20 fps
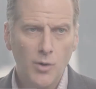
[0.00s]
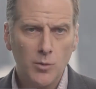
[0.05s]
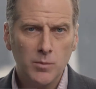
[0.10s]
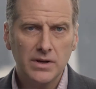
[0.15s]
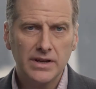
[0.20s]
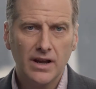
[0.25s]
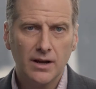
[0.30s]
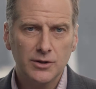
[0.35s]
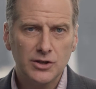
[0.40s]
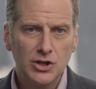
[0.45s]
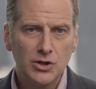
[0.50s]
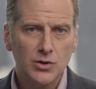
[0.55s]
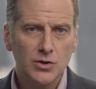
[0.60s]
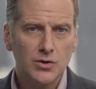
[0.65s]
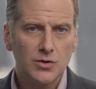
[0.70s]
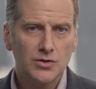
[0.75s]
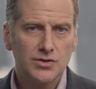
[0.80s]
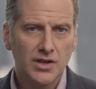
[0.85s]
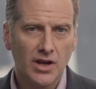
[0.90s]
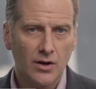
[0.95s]
Probably I
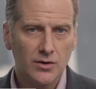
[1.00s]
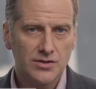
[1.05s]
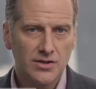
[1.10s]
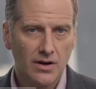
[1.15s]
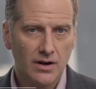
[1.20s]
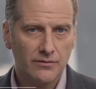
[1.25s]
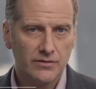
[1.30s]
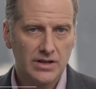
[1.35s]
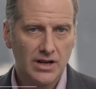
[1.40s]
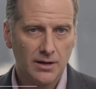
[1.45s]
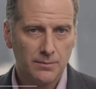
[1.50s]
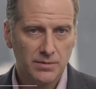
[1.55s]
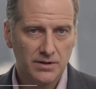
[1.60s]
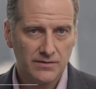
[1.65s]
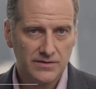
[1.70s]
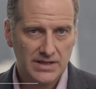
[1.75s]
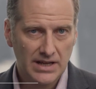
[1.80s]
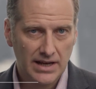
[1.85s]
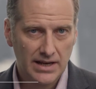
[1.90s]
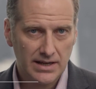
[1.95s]
use CoStar every couple
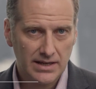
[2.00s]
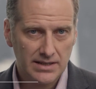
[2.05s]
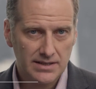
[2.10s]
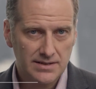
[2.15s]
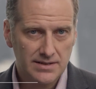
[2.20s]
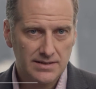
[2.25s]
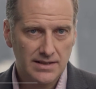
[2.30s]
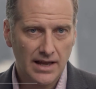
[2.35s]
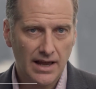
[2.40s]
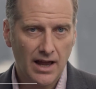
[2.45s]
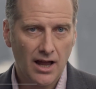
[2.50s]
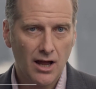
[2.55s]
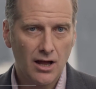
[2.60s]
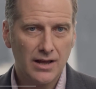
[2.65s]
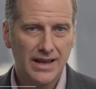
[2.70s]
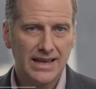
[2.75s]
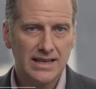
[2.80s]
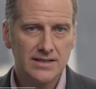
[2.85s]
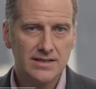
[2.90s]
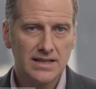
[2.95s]
of days.
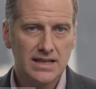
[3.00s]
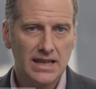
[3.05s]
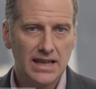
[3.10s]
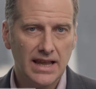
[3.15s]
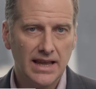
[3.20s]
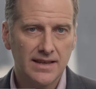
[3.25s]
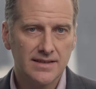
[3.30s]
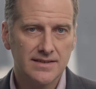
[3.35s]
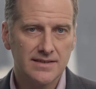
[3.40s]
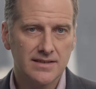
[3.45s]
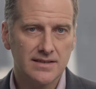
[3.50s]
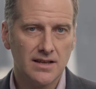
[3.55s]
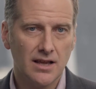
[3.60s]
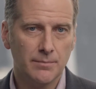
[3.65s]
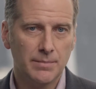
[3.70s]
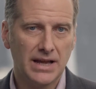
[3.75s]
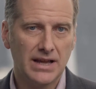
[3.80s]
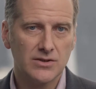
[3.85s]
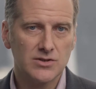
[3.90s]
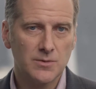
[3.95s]
It's less
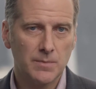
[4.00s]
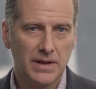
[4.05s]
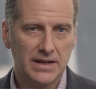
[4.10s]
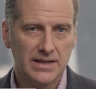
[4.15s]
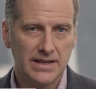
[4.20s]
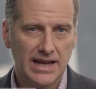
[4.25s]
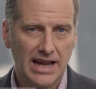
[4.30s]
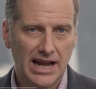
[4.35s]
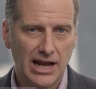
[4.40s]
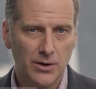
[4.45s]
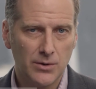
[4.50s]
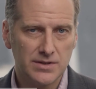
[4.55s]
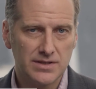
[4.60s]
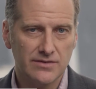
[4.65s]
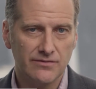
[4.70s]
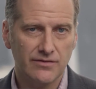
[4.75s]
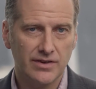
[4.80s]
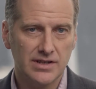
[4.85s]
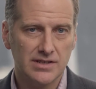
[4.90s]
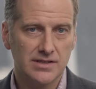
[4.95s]
about spending hours
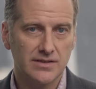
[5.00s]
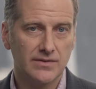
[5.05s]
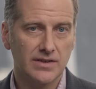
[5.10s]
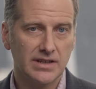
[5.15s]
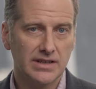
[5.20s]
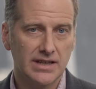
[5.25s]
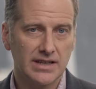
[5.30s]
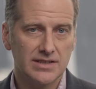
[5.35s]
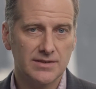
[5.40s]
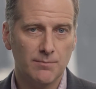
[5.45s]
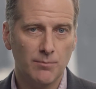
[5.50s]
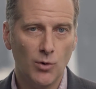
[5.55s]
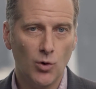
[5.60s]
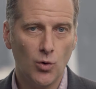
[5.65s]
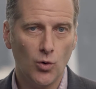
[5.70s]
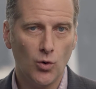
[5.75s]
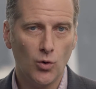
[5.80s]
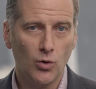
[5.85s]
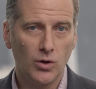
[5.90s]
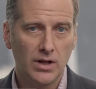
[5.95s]
in front of it. It's
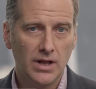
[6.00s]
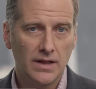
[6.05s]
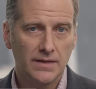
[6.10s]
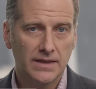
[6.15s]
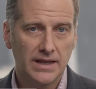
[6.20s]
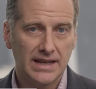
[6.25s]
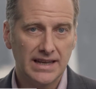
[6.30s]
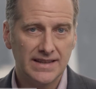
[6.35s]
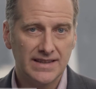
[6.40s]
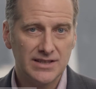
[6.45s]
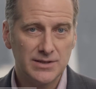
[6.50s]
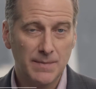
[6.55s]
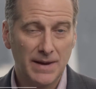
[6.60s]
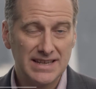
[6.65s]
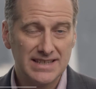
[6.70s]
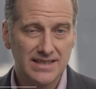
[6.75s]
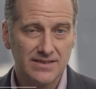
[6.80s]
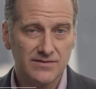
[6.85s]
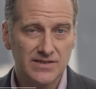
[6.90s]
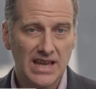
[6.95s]
more that in the
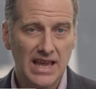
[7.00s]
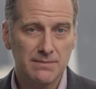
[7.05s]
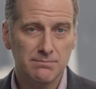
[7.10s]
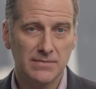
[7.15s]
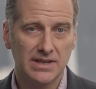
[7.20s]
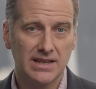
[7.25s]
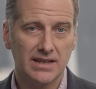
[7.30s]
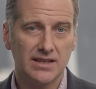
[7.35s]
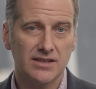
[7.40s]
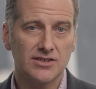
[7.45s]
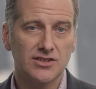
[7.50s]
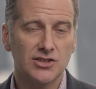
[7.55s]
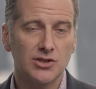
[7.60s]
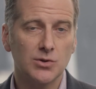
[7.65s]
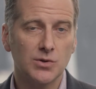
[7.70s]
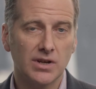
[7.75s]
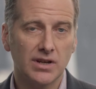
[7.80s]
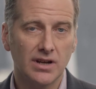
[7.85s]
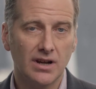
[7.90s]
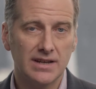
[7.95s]
space of 10 minutes,
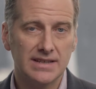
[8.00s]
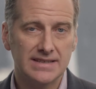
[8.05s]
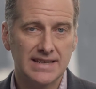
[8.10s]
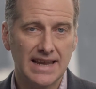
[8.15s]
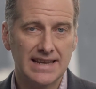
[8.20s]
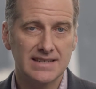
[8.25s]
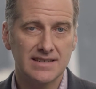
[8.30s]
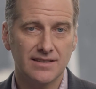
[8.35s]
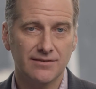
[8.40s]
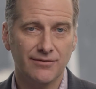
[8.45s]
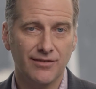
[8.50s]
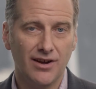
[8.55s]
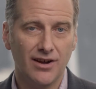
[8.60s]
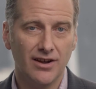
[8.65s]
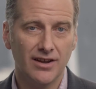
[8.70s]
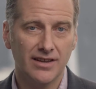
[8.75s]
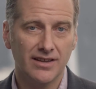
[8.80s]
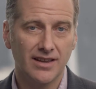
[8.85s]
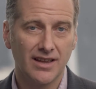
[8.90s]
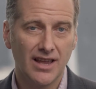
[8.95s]
you can
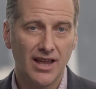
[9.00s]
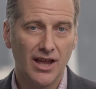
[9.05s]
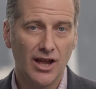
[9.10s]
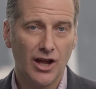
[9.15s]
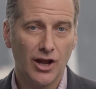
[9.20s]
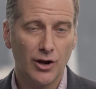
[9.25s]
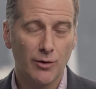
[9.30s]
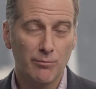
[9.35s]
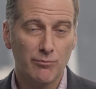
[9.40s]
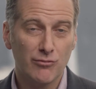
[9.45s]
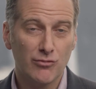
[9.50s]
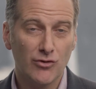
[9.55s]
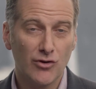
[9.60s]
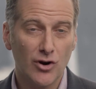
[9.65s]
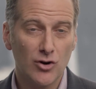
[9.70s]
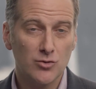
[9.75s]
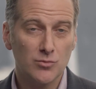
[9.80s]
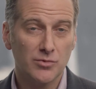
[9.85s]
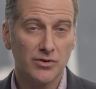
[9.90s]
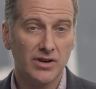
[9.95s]
identify an
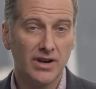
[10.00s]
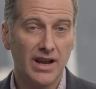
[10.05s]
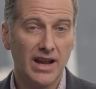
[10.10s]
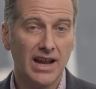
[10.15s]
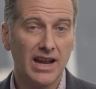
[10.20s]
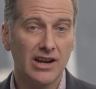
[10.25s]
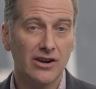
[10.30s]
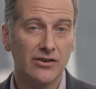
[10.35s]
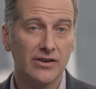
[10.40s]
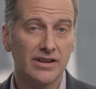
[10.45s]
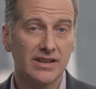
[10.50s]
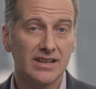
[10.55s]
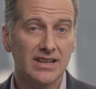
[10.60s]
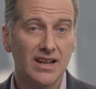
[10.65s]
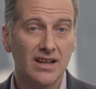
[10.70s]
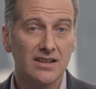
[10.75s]
appropriate area in